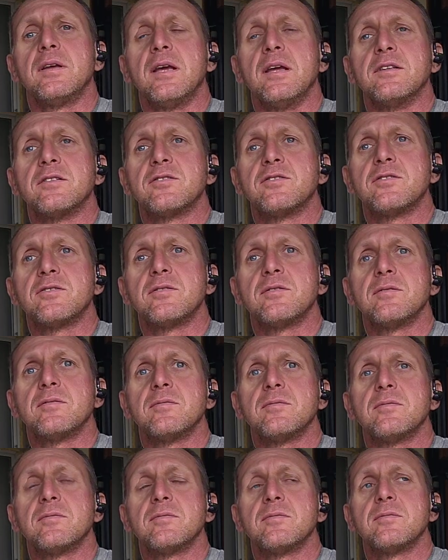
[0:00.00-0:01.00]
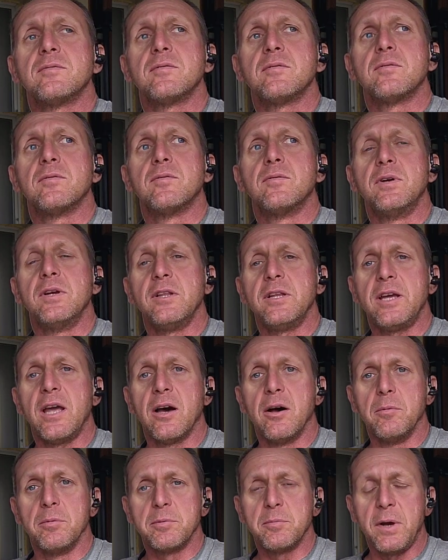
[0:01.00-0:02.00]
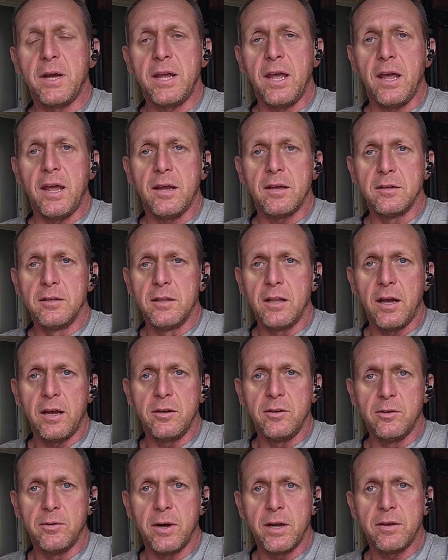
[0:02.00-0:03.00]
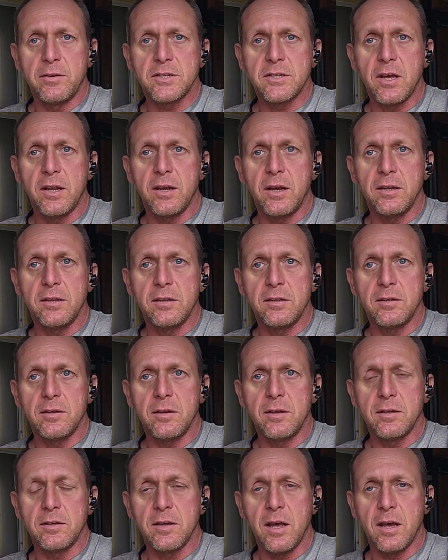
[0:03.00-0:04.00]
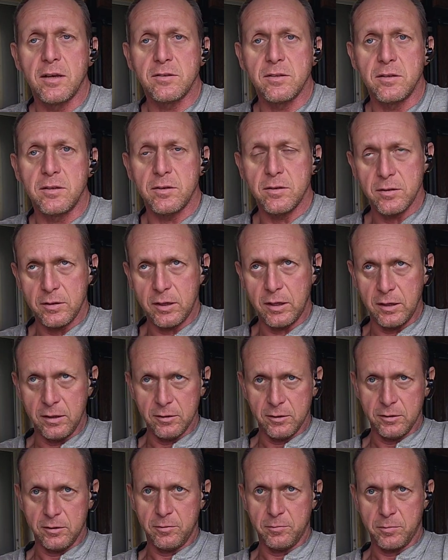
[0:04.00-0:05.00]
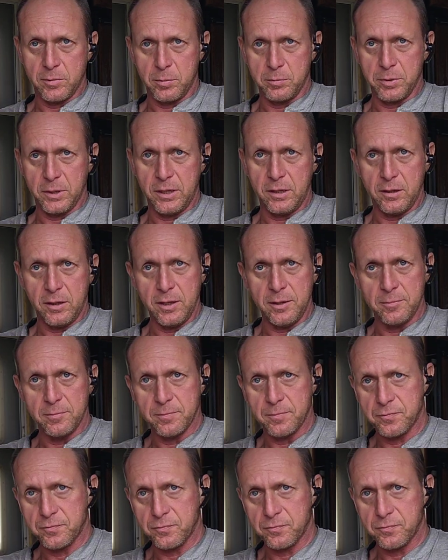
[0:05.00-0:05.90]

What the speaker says: It's really helped my ankle. I know I said it hasn't healed completely,